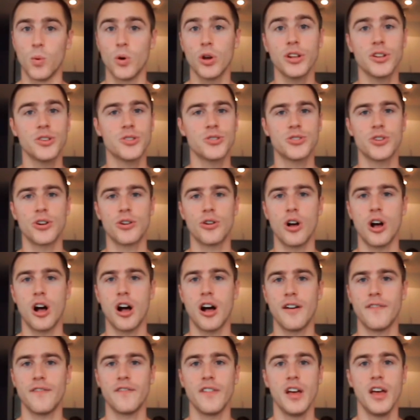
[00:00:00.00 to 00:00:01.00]
And we're going to start
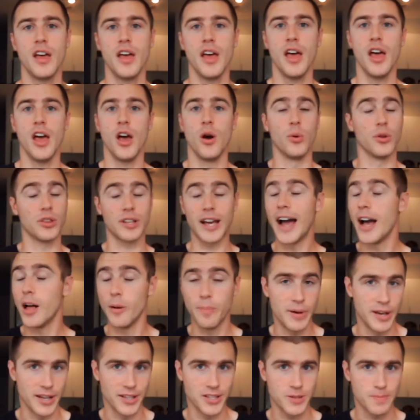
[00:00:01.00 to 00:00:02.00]
off with
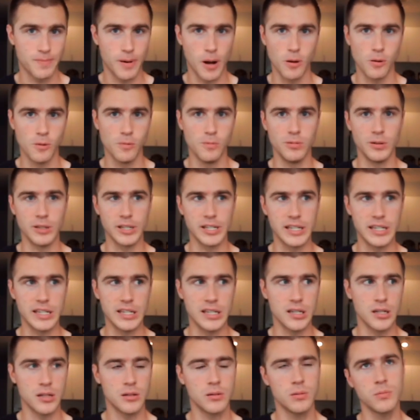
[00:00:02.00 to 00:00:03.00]
Kyle Pitts.
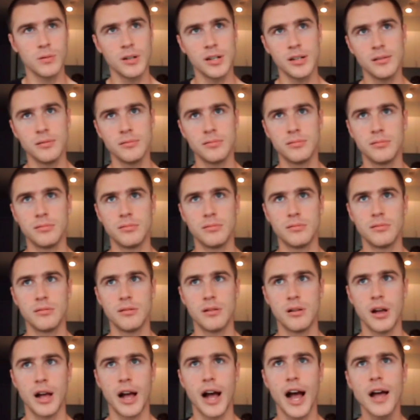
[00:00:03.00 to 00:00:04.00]
Probably, well,
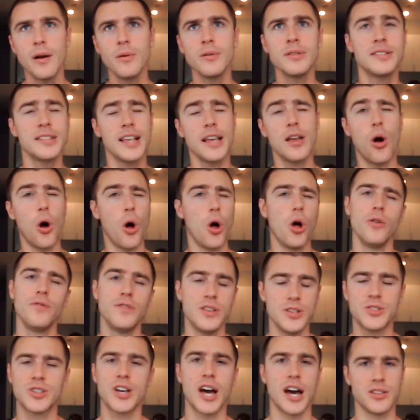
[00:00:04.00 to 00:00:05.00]
I would say all
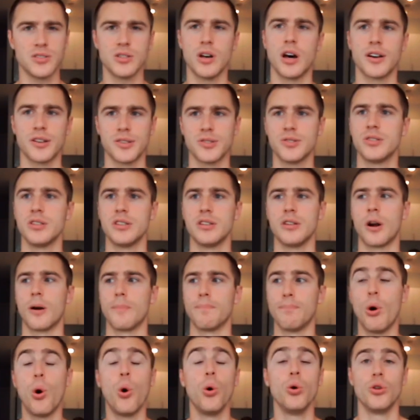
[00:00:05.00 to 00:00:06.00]
these guys, honestly,
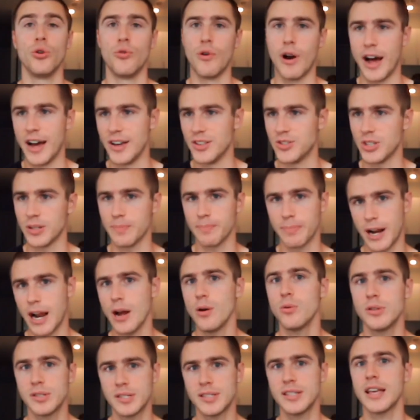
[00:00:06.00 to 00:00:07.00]
are polarizing. But
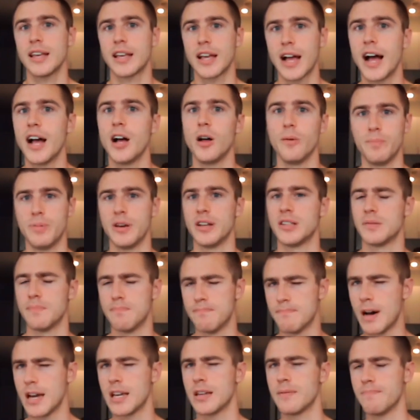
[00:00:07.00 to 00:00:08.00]
I would say Kyle Pitts
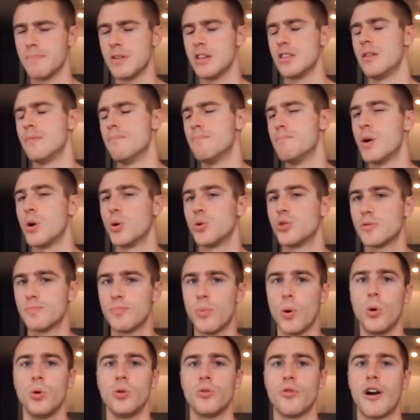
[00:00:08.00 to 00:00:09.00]
might be the
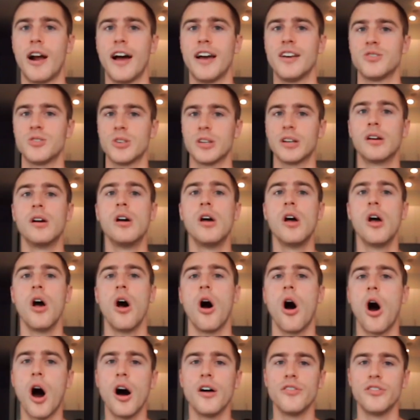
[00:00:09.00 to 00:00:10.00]
most polarizing
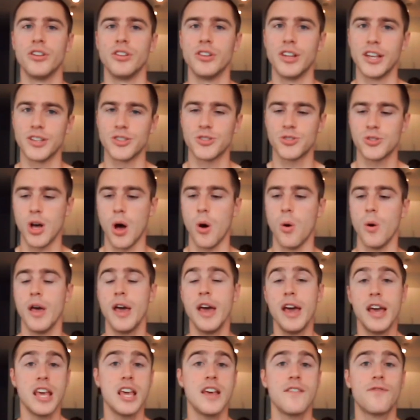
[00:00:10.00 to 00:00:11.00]
on the list. So
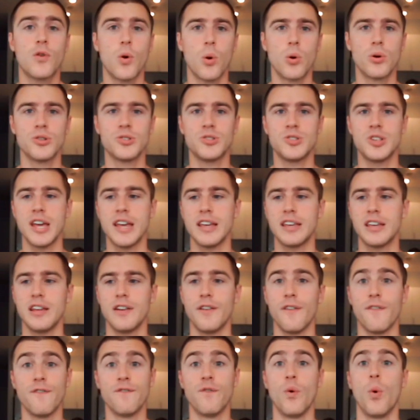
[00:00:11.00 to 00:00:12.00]
he, of course,
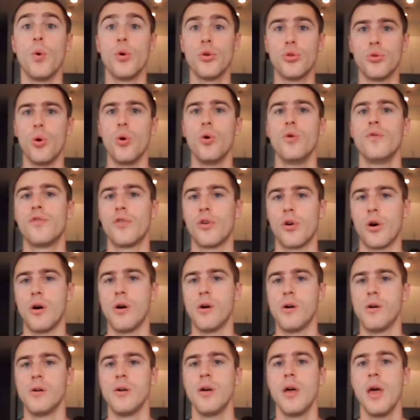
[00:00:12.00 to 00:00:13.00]
taken fourth
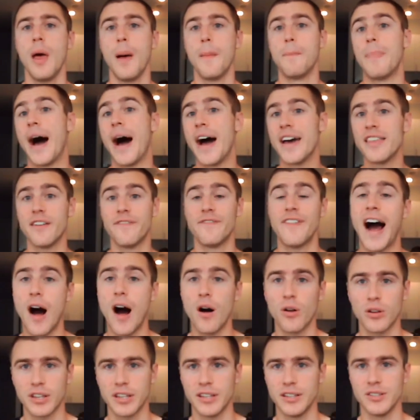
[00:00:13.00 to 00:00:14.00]
overall by the
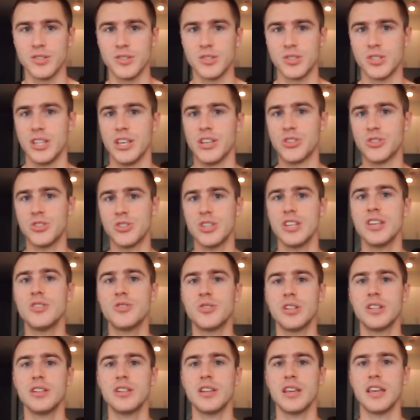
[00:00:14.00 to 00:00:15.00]
Falcons this
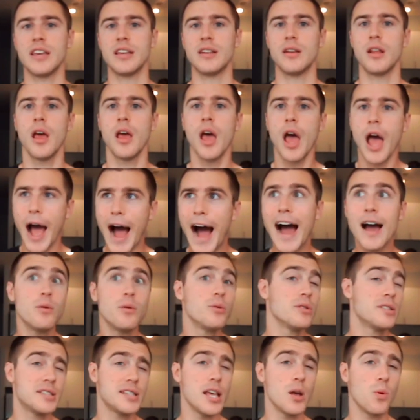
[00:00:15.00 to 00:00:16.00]
season in, I
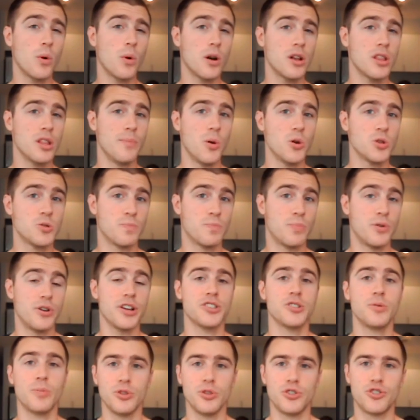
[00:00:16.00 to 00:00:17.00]
would say, one of the most
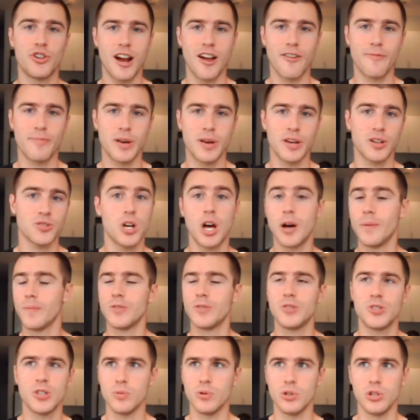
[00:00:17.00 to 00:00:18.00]
predictable draft picks.
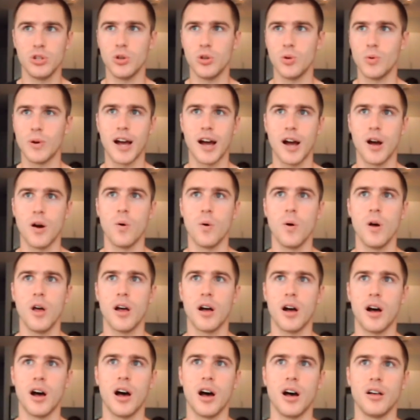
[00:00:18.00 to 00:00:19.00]
Obviously, we knew how,
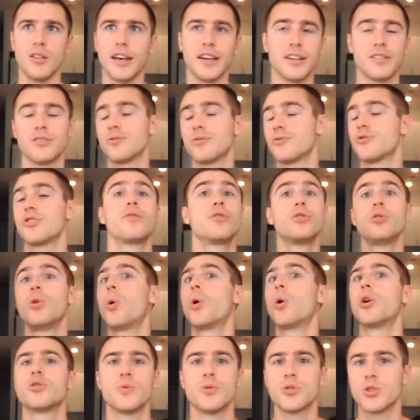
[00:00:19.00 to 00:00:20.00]
Trevor
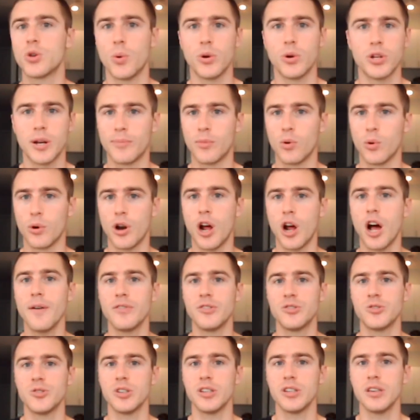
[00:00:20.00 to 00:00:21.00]
Lawrence was going number one,
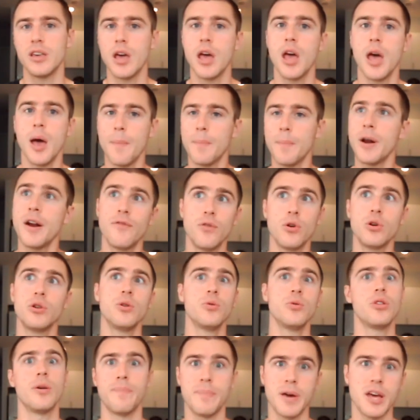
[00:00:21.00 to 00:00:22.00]
obviously. But
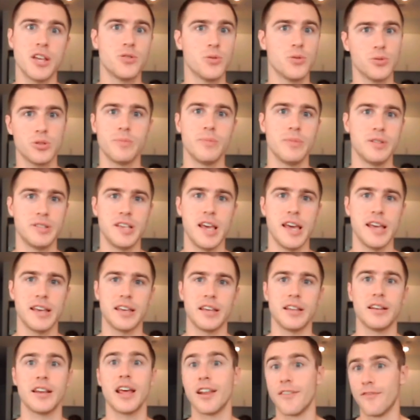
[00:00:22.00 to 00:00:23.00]
everyone knew that Pitts was going to be
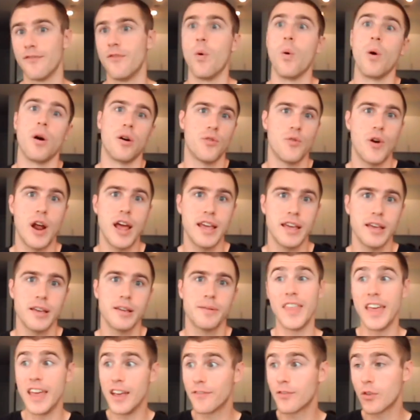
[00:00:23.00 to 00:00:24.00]
taken at four,
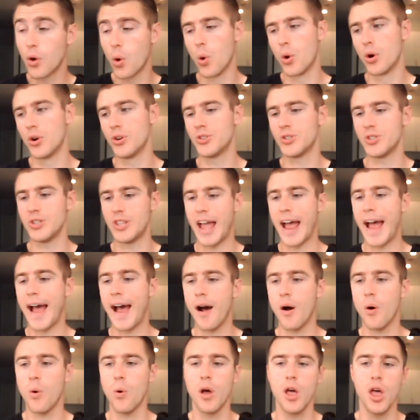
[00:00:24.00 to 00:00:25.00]
right? They, of course,
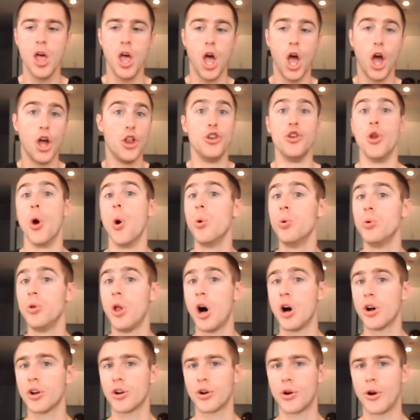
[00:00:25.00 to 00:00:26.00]
now no
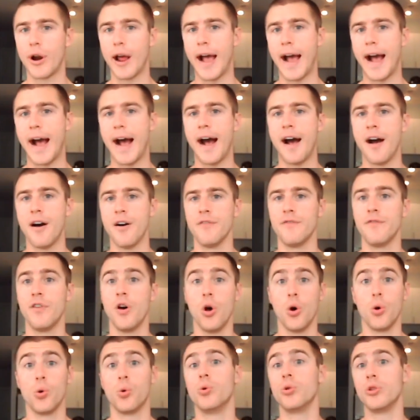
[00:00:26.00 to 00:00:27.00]
longer have
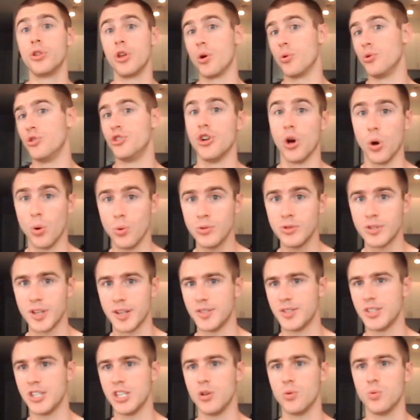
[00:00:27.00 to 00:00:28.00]
Julio Jones
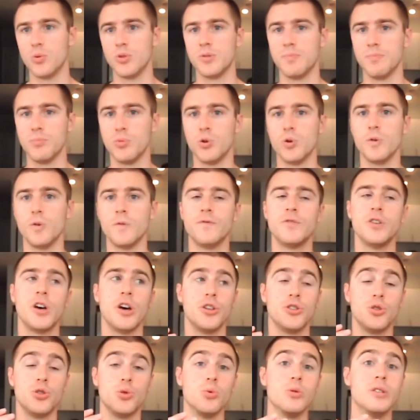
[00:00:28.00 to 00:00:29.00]
as he was moved
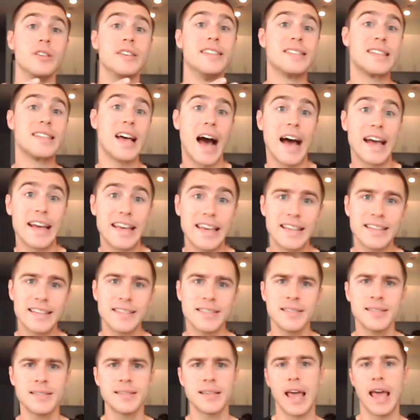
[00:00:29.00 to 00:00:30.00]
to the
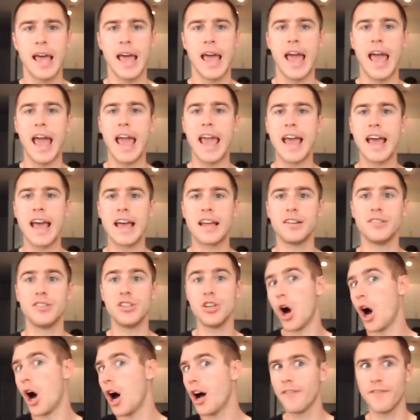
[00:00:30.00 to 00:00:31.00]
Titans, and
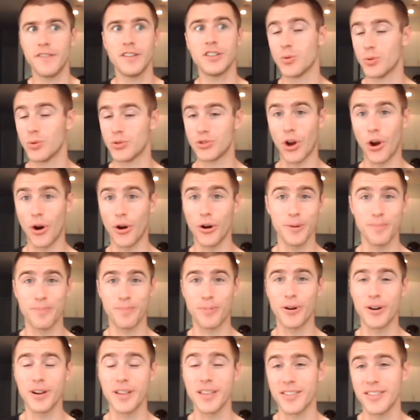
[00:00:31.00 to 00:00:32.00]
the offense was already
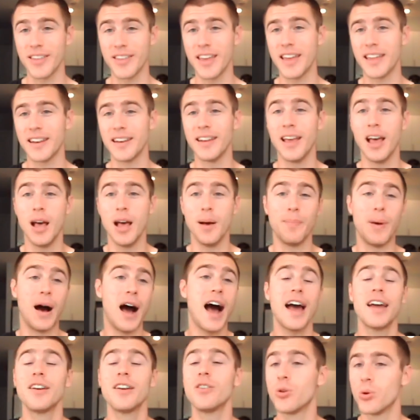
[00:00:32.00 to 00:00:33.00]
pretty thin
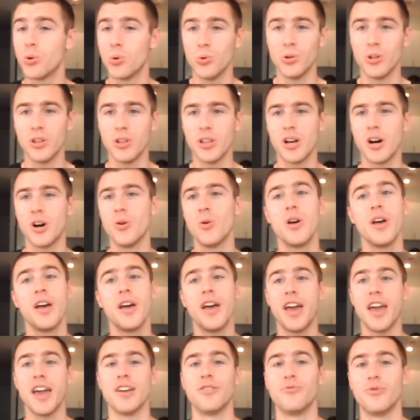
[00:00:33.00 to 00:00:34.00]
behind Julio
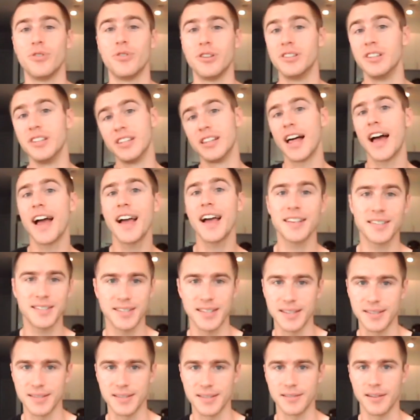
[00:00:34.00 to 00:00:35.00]
and Ridley last
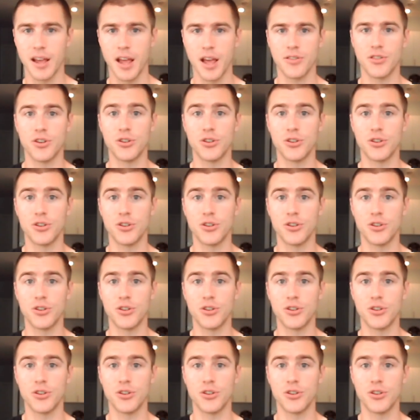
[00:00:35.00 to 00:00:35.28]
season.